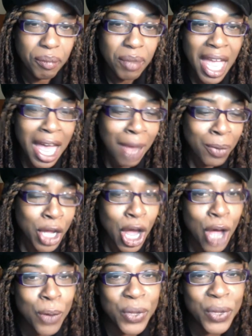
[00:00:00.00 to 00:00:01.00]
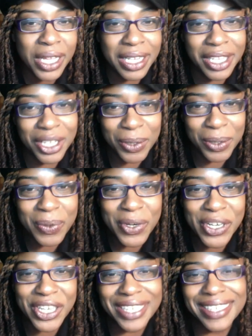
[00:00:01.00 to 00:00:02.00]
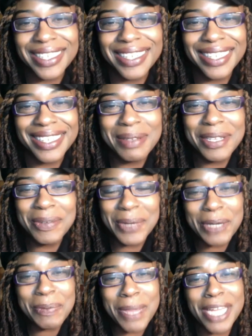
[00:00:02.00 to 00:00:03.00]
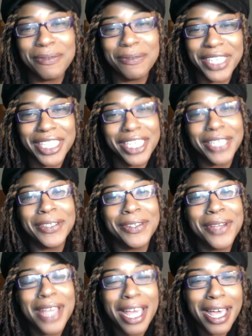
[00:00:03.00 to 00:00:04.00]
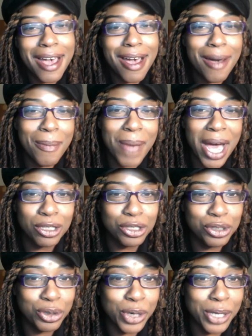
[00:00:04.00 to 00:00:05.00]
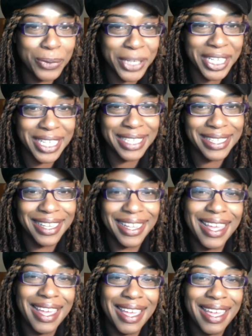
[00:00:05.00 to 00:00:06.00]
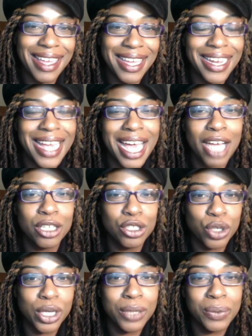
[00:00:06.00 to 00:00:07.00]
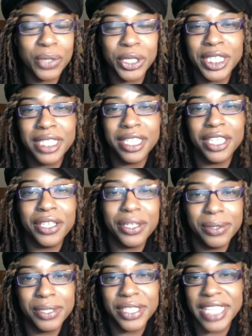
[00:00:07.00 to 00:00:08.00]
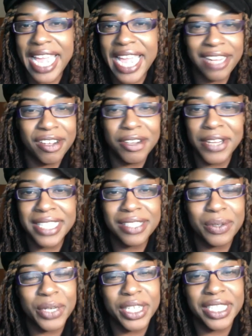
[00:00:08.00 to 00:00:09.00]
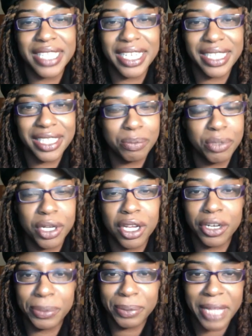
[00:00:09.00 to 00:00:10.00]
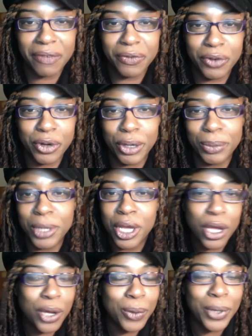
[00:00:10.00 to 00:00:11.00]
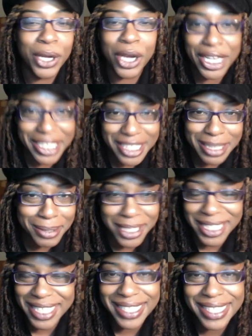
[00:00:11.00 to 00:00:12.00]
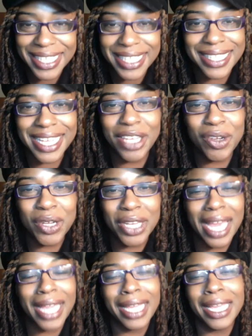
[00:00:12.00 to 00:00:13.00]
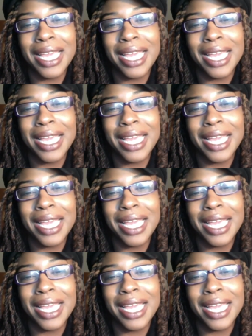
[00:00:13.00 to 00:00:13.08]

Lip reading: I recall when you made a video about Joy Reid and how Joy Reid used the ADOS organization put on her platform regarding some statistics, and you're like,